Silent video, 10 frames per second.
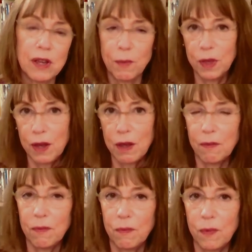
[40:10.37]
Some of
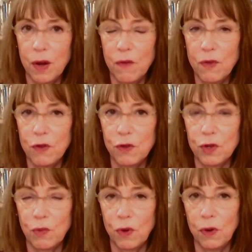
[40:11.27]
the
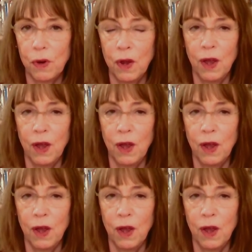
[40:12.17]
interviews were